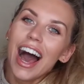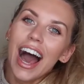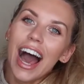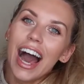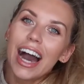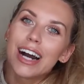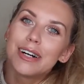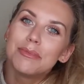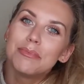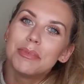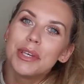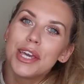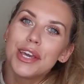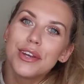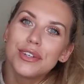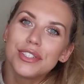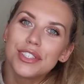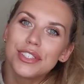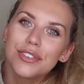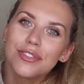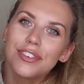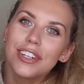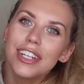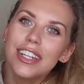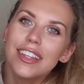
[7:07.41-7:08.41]
How
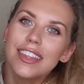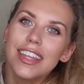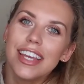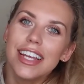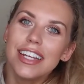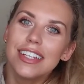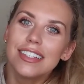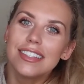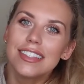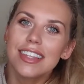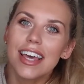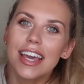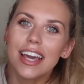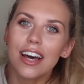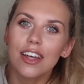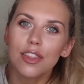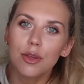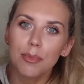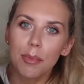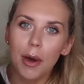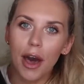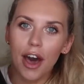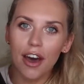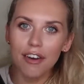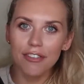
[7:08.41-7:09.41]
beautiful are these? They are
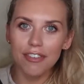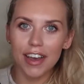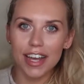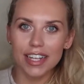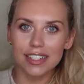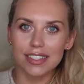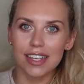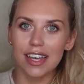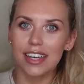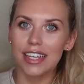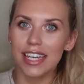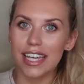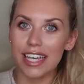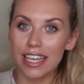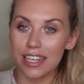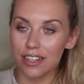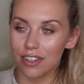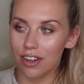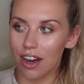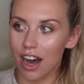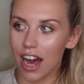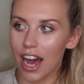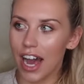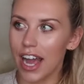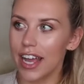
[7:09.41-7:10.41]
the perfect
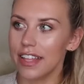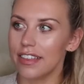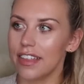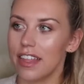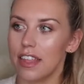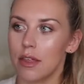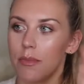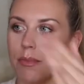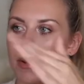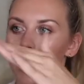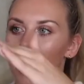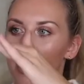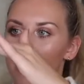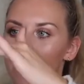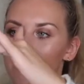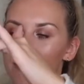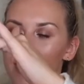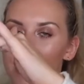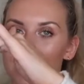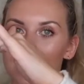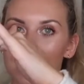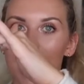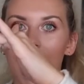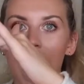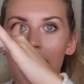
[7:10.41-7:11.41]
heel height. They're the
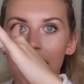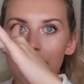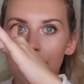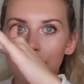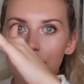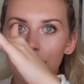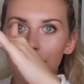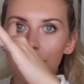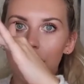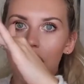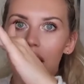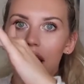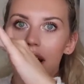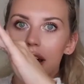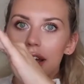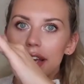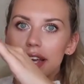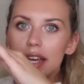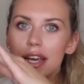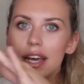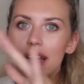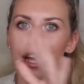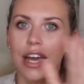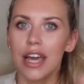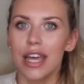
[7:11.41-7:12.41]
perfect ankle
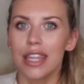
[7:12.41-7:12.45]
height.